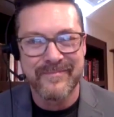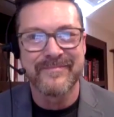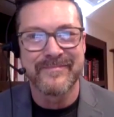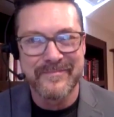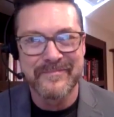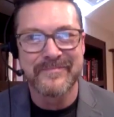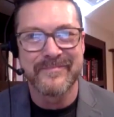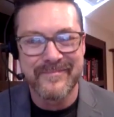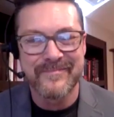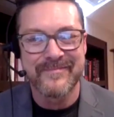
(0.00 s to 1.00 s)
He said, "Are
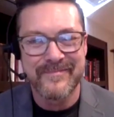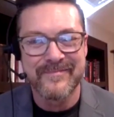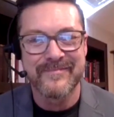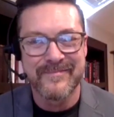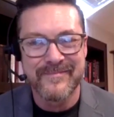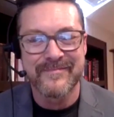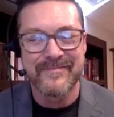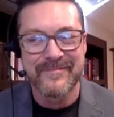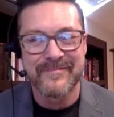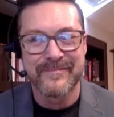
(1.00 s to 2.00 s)
you telling me
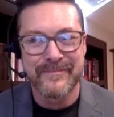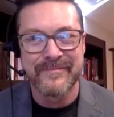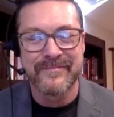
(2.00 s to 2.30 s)
that there